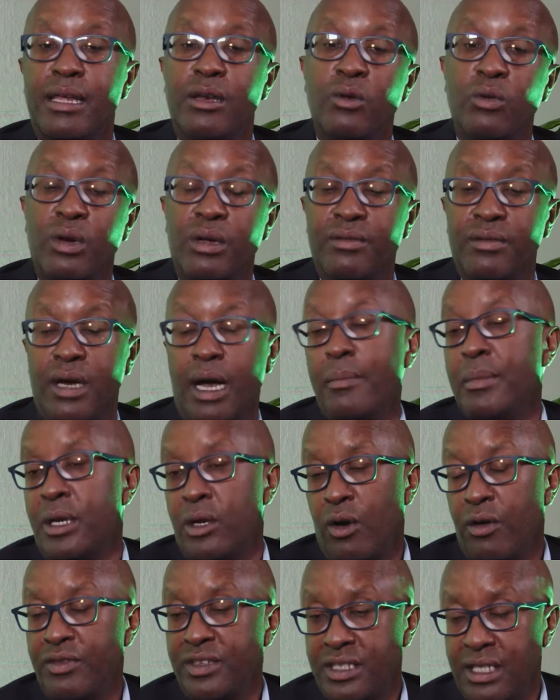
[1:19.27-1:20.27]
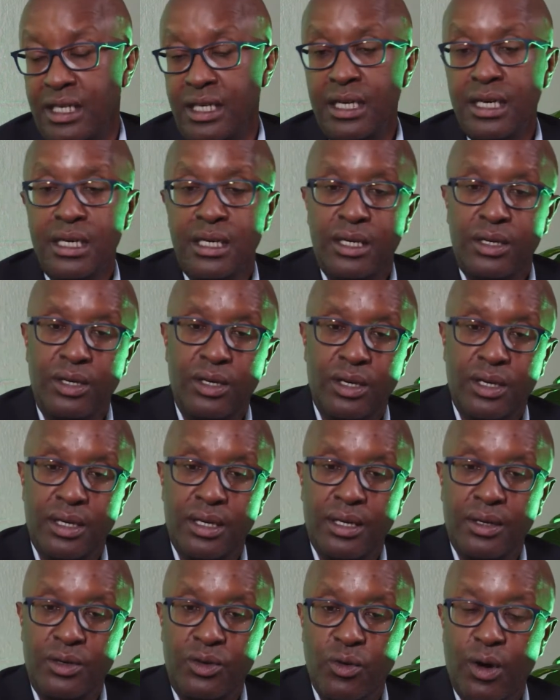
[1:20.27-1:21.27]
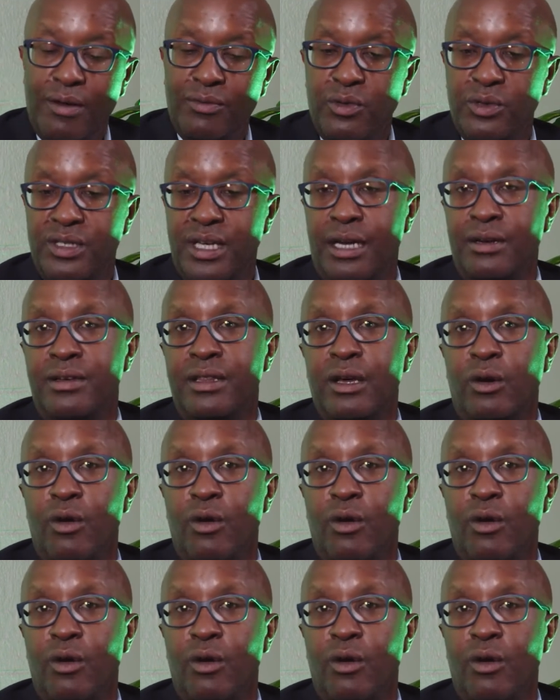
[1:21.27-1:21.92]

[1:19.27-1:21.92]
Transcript: Are they looking? I mean, obviously, you have to start